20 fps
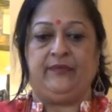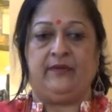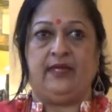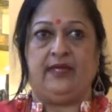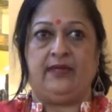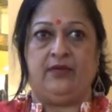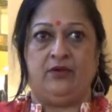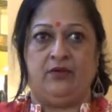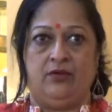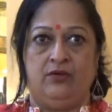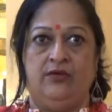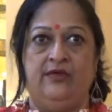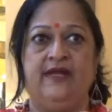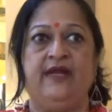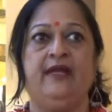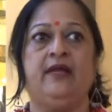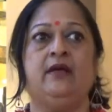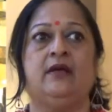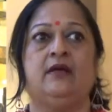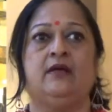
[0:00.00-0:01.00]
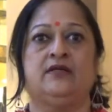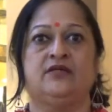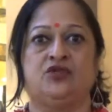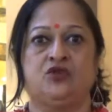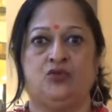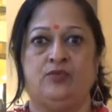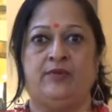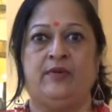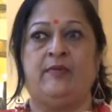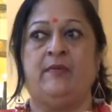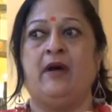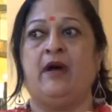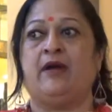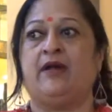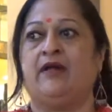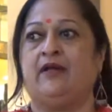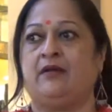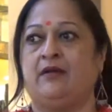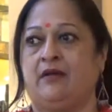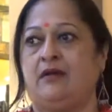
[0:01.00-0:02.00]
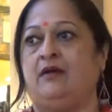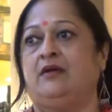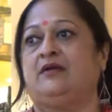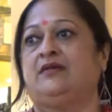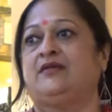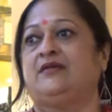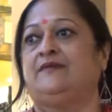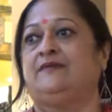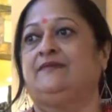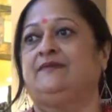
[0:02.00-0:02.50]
and holding a supermarket cart.